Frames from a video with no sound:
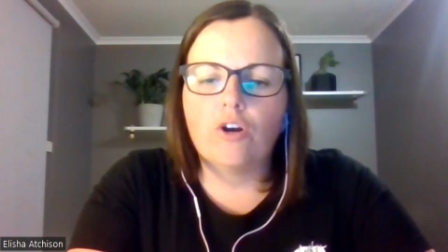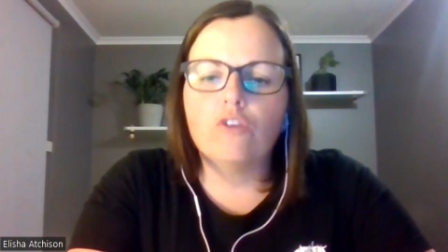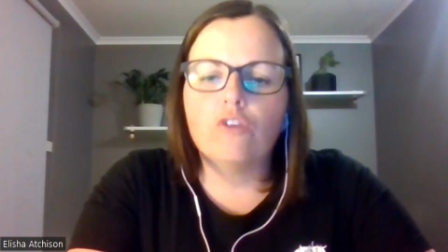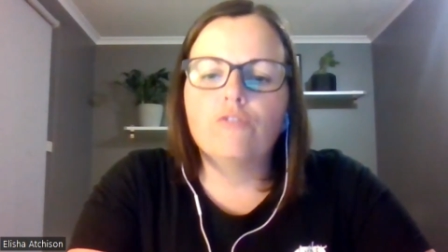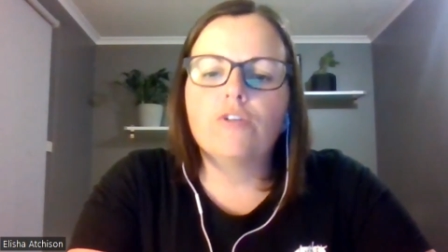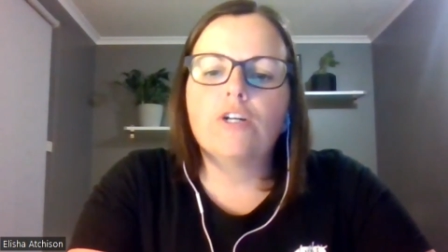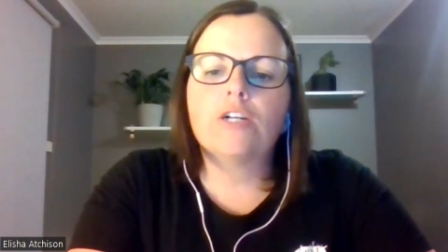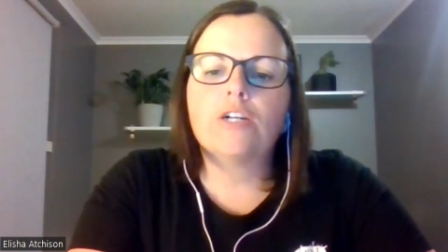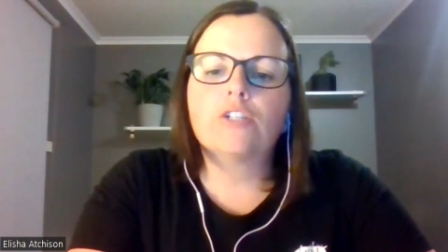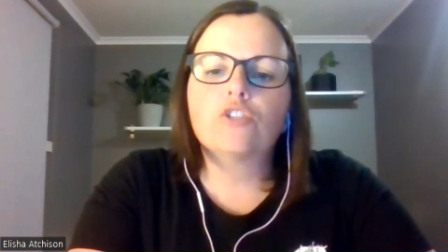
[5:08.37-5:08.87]

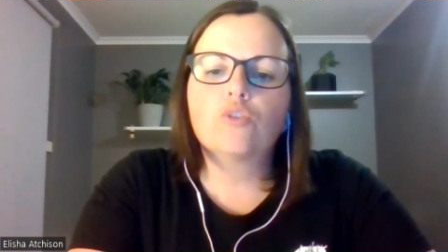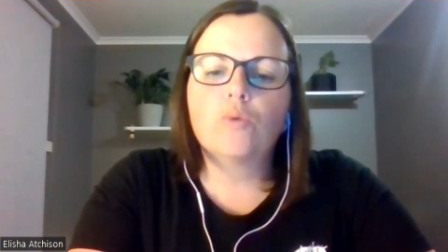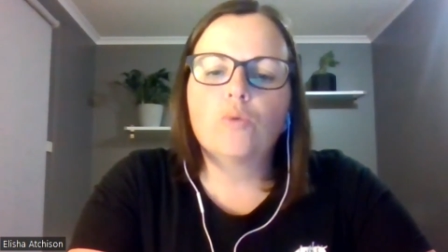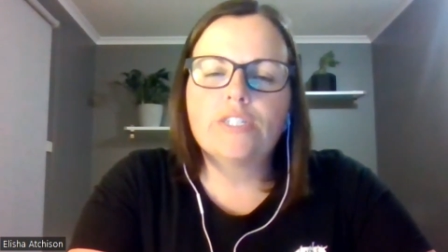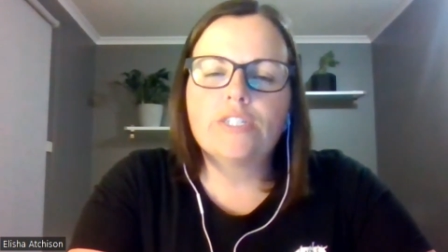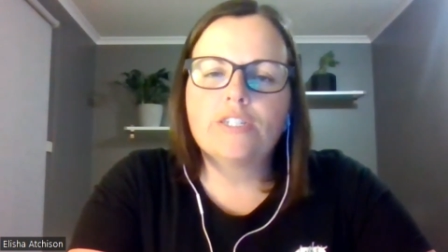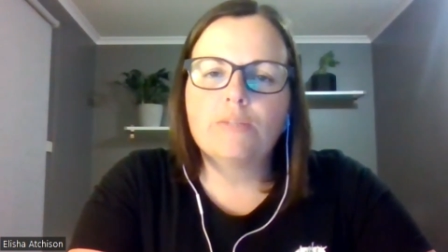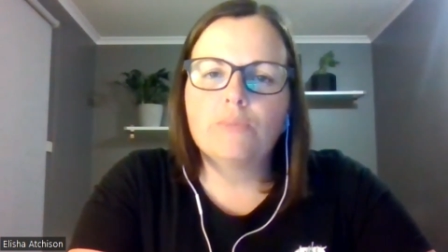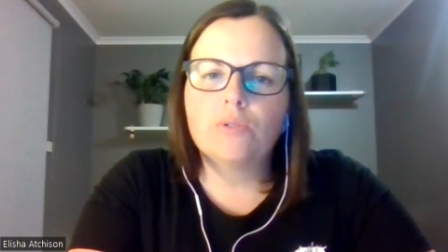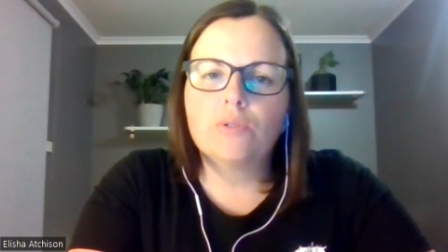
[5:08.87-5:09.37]
over
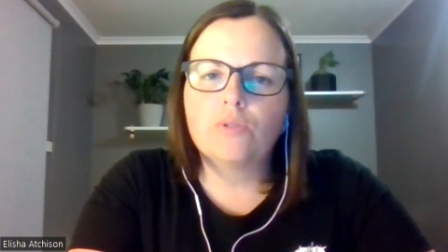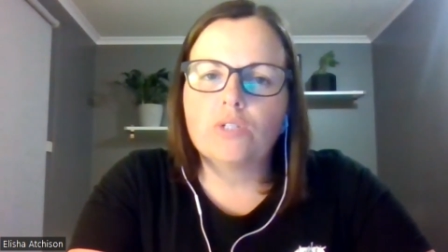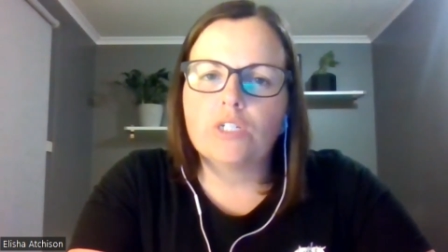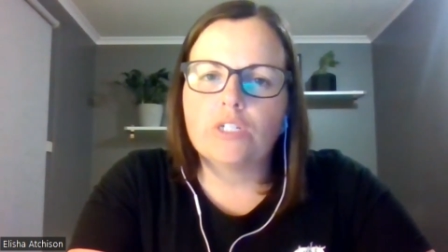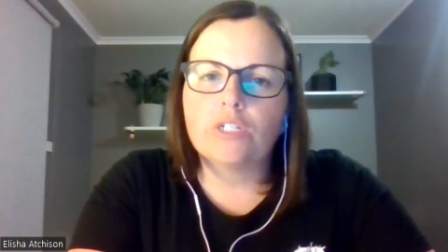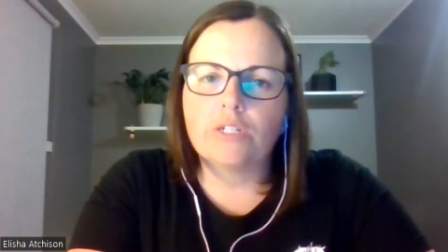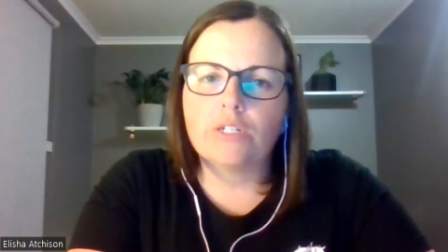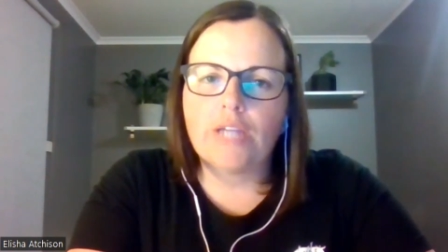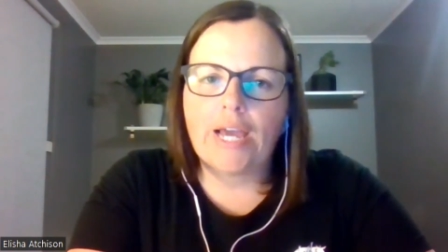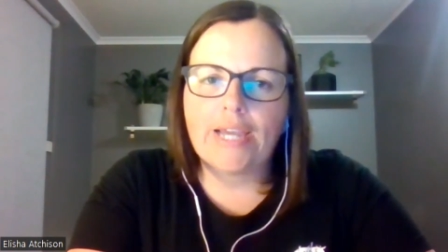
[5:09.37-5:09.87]
20
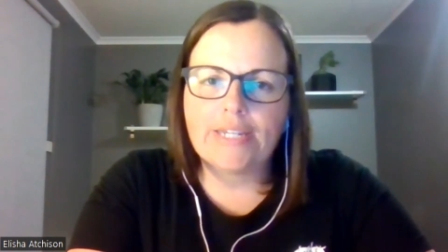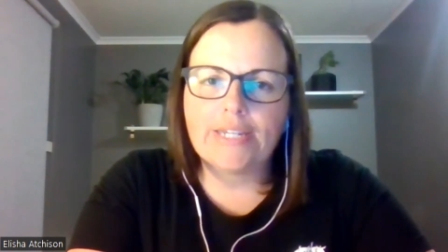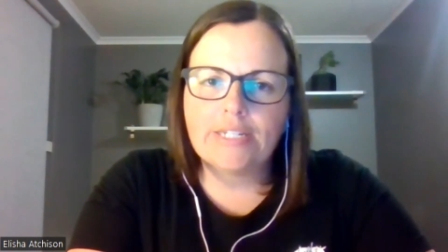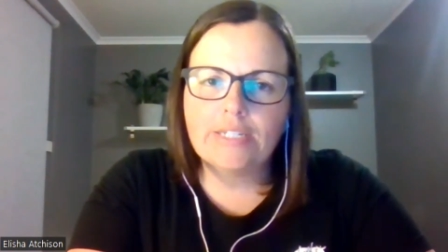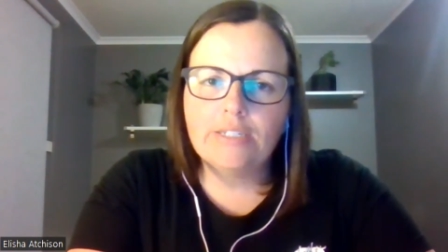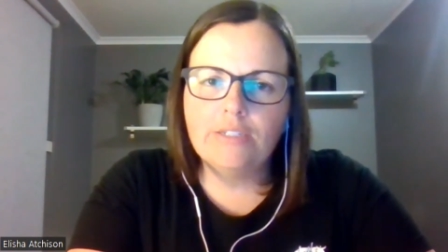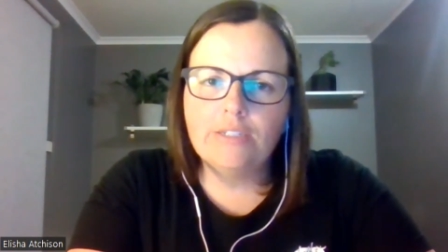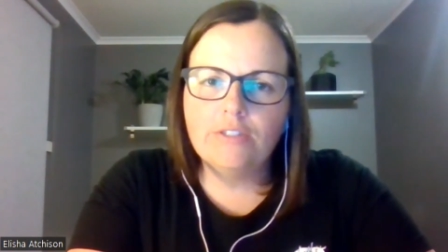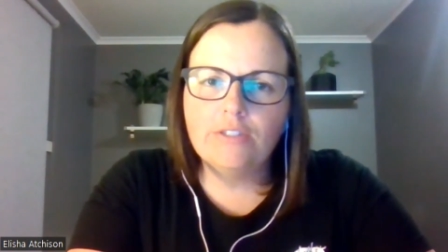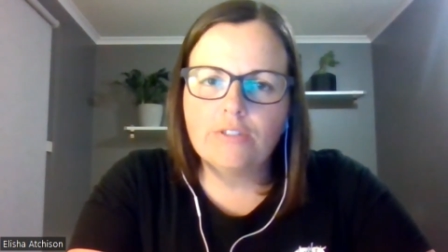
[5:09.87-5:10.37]
million
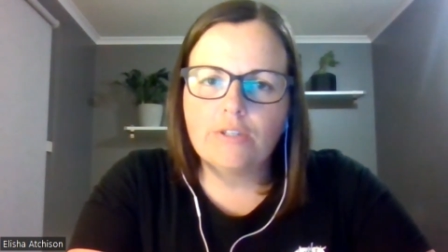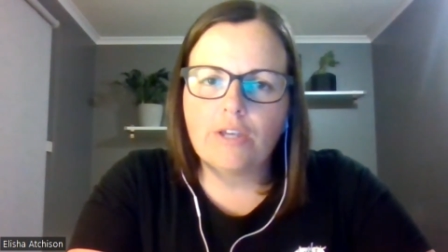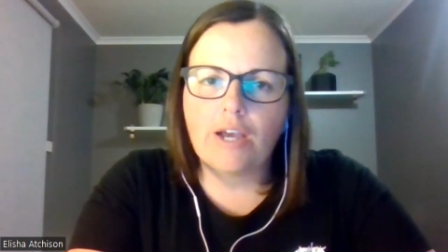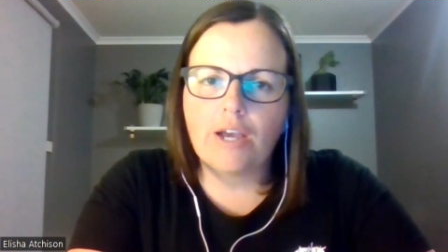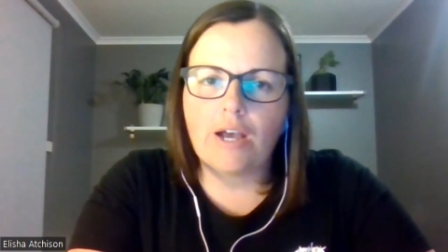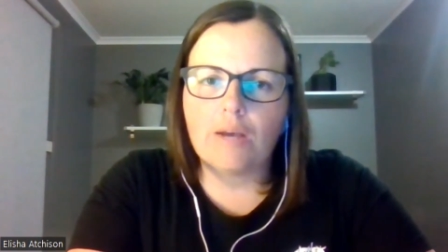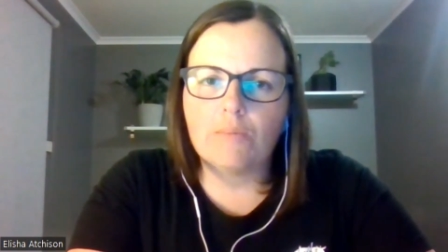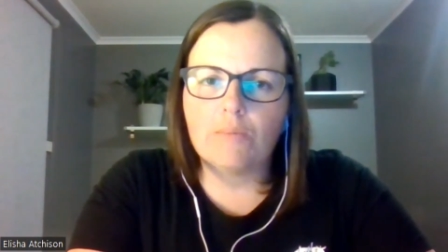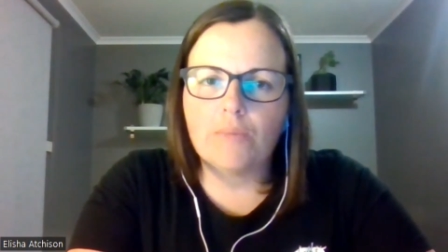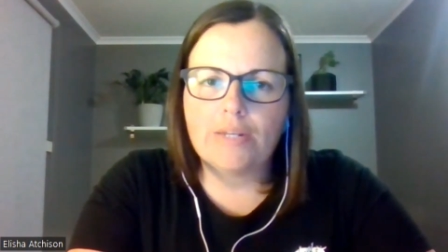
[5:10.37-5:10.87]
acres
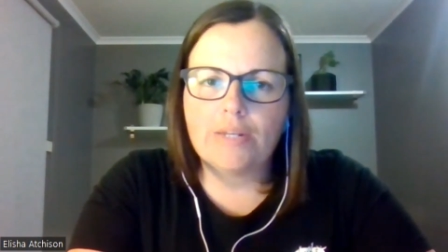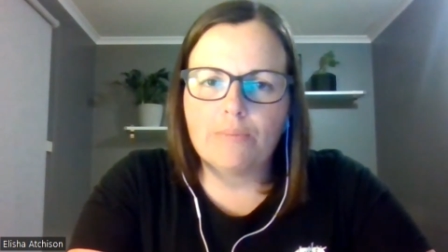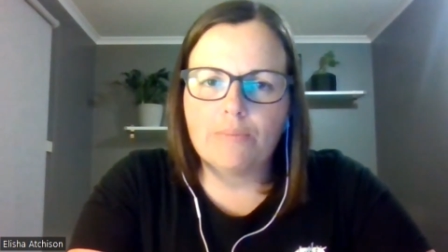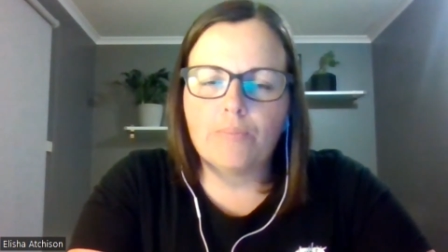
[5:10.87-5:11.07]
um,